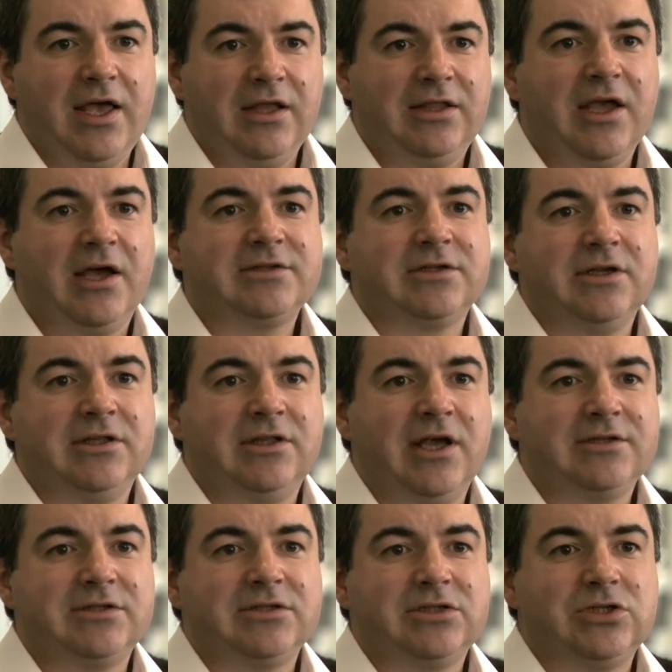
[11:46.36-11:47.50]
It does, it
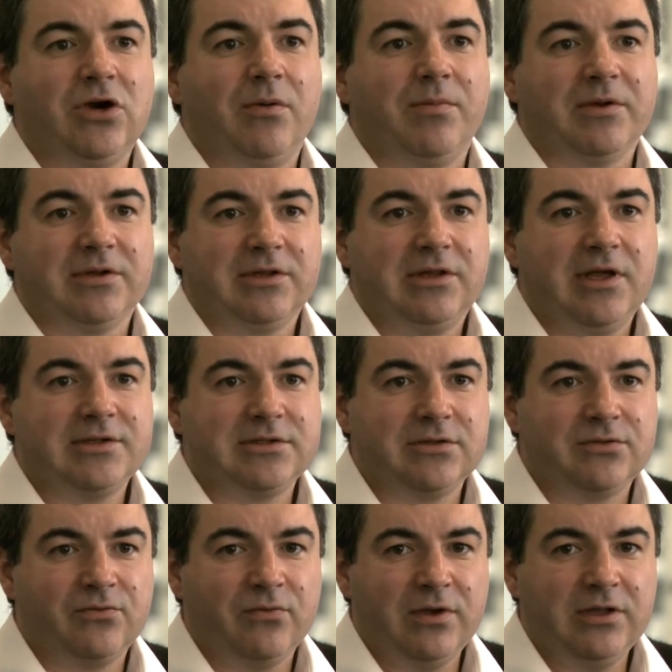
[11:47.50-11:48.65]
does a job, and it does,
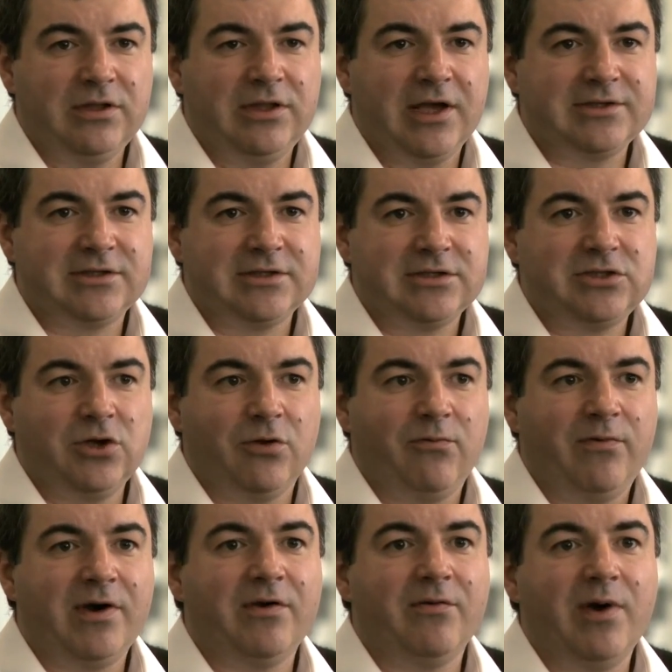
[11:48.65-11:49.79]
it, it does this
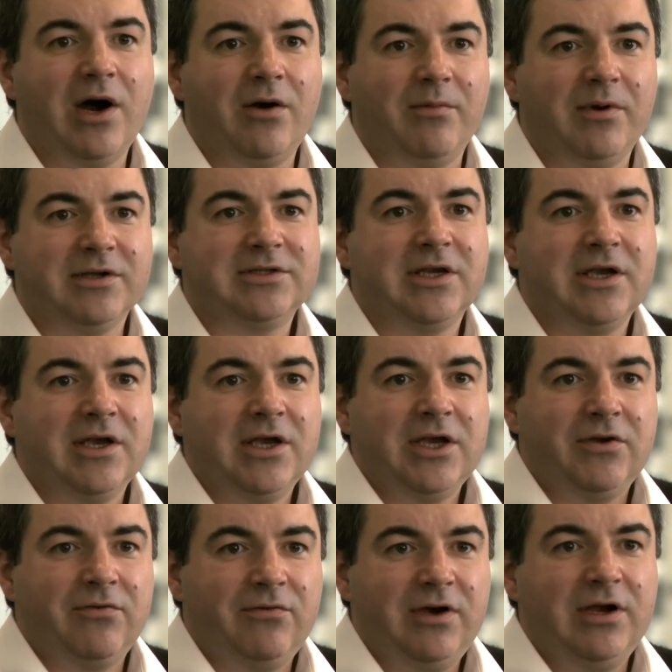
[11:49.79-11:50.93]
job very well, but
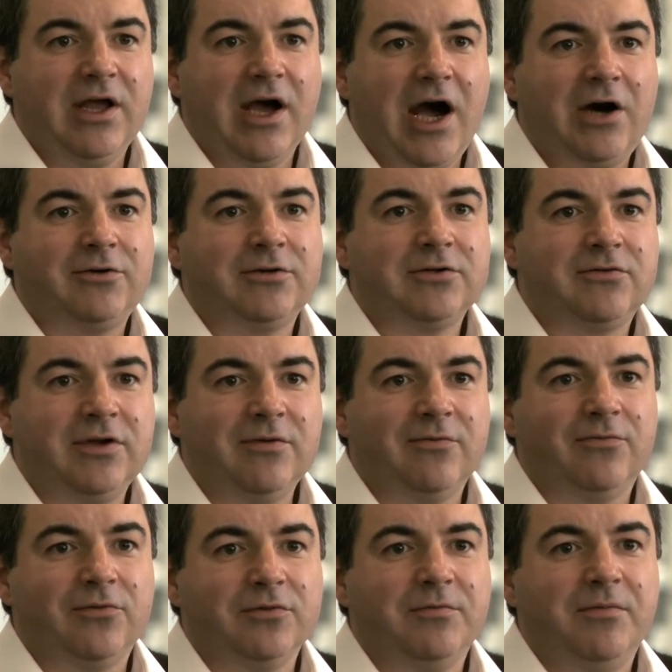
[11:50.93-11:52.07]
really our
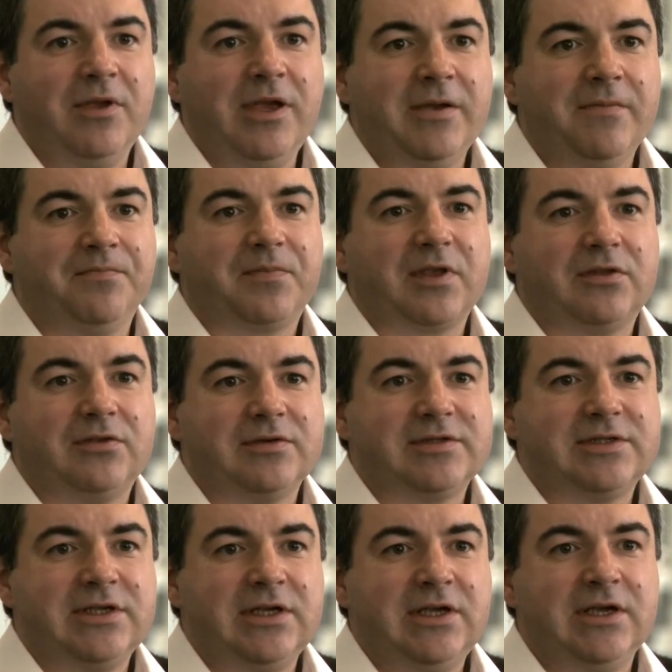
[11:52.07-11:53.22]
dream would be to
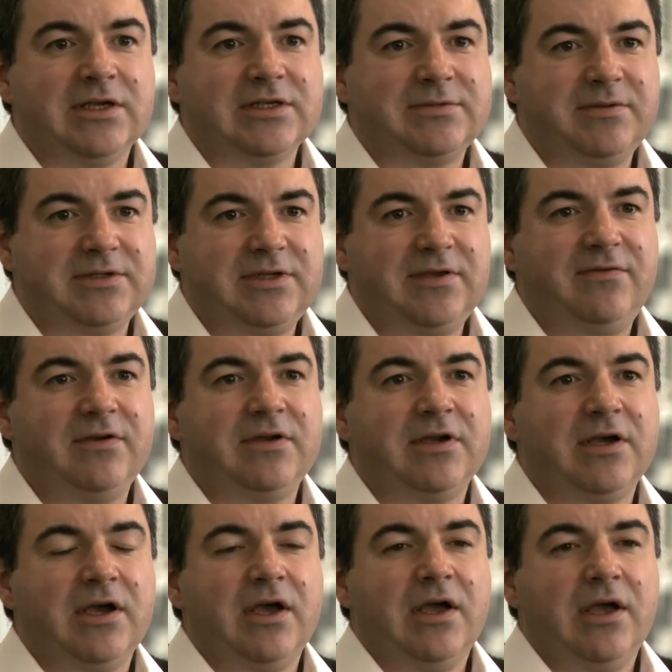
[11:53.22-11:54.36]
see specific
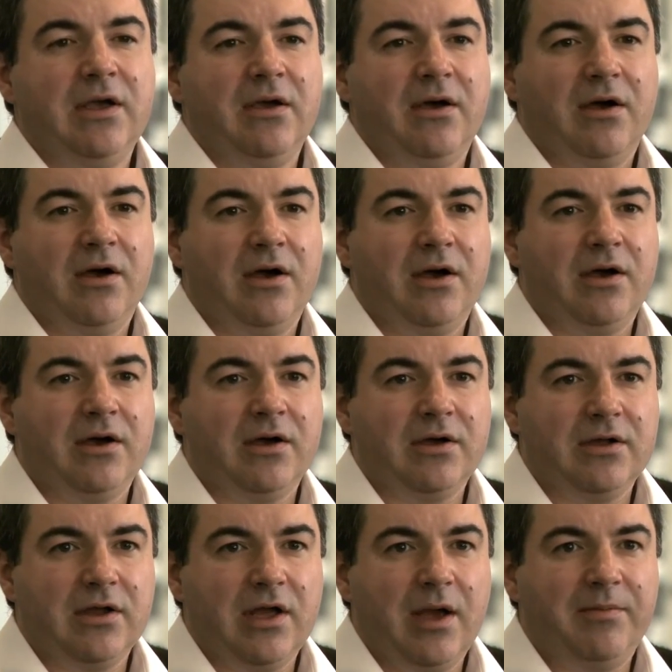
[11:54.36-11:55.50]
uh,
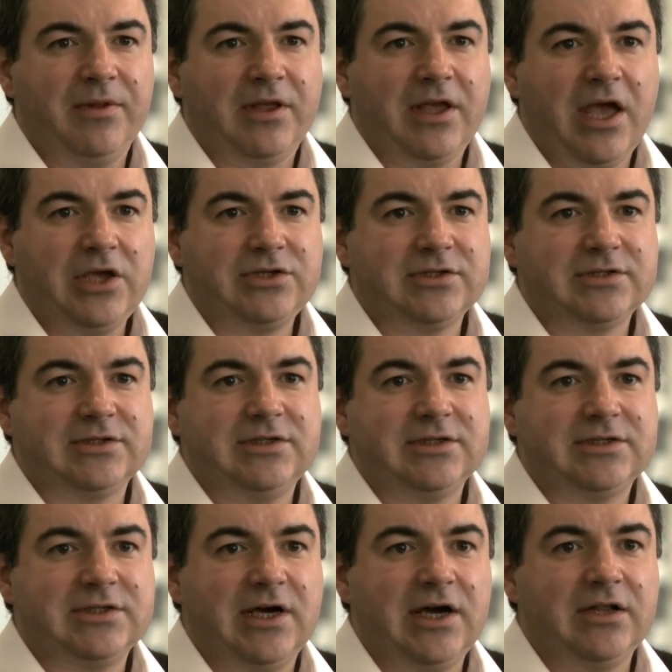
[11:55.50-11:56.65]
applications
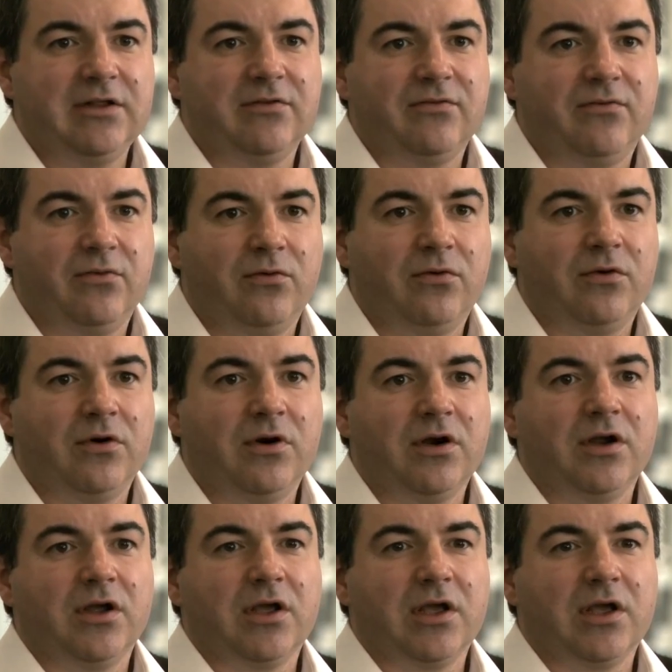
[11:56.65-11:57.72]
designed for